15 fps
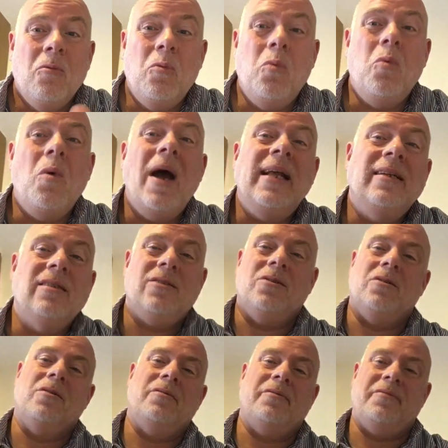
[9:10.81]
went
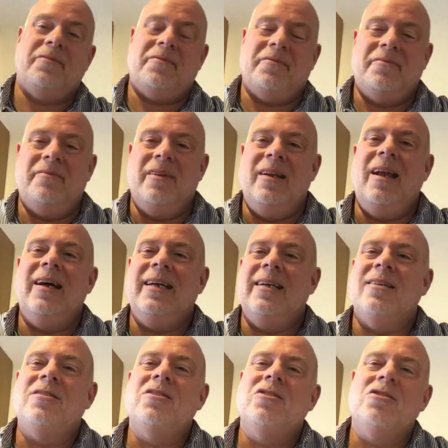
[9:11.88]
off like a